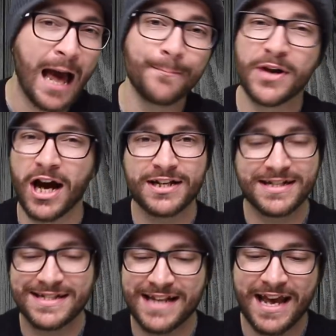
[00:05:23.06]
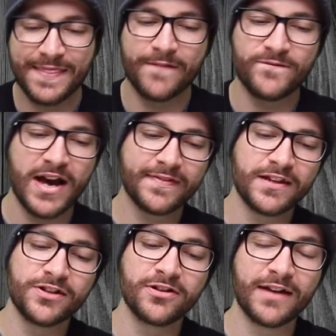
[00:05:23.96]
I'm not just saying the fact
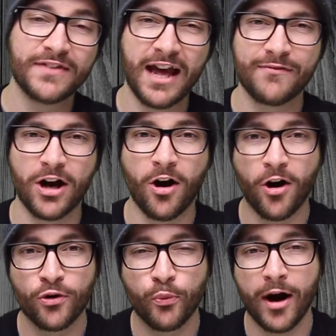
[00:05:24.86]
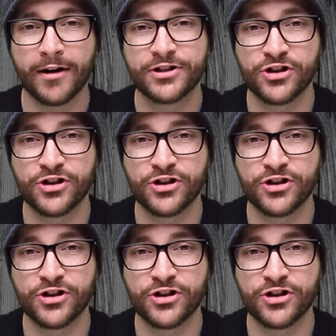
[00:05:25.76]
that you don't have to have it hardwired